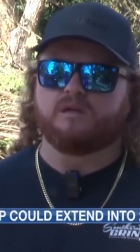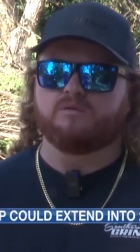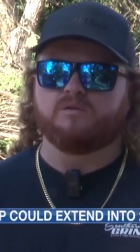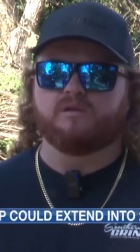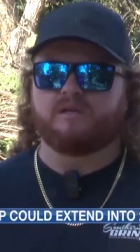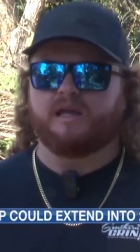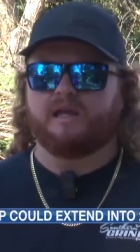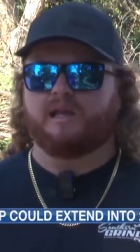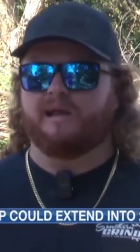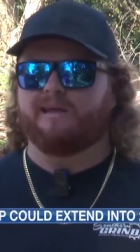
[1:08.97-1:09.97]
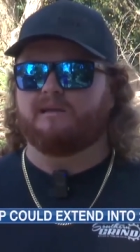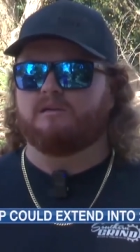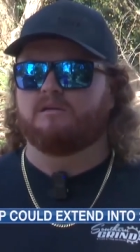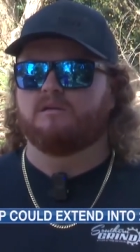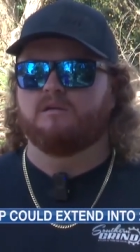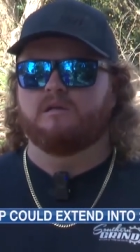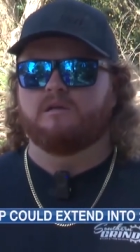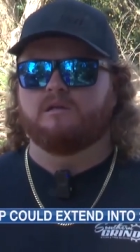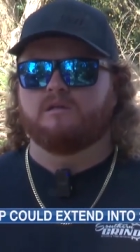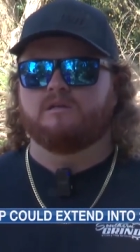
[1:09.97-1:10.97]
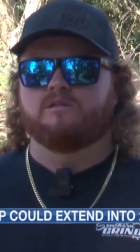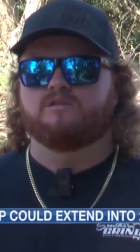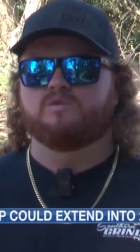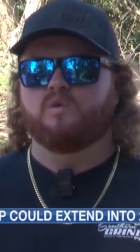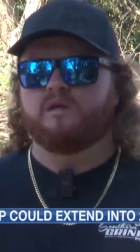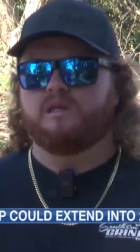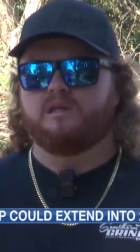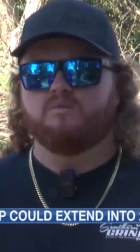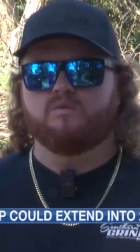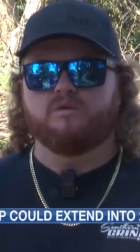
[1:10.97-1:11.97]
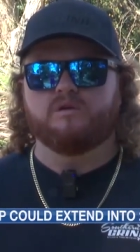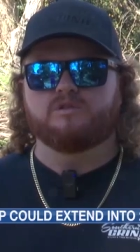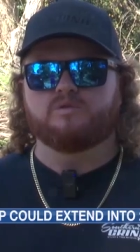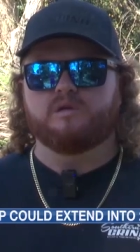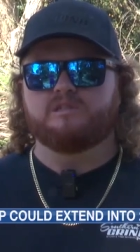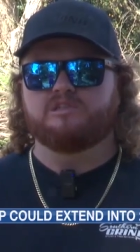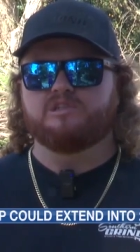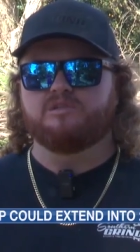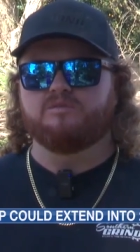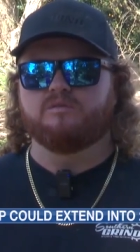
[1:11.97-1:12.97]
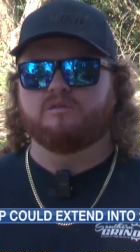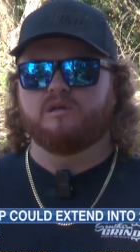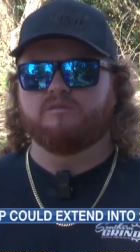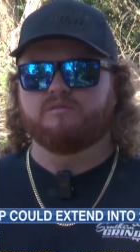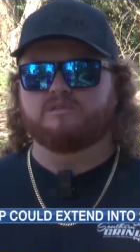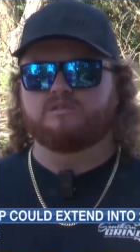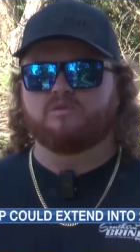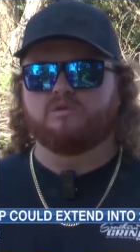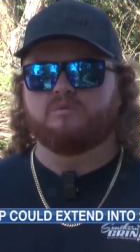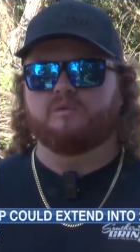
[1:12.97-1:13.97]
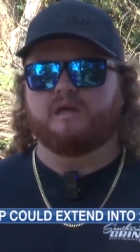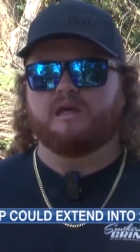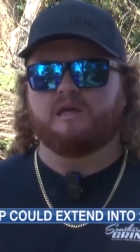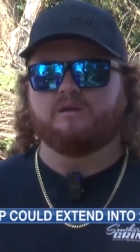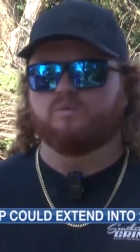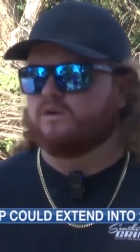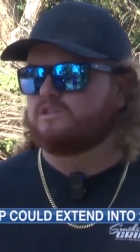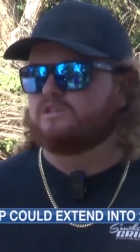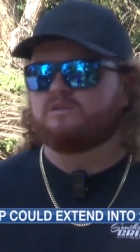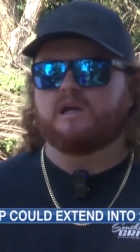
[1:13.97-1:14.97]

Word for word: think, we're on day like 21 or 22 of the storm, and we're still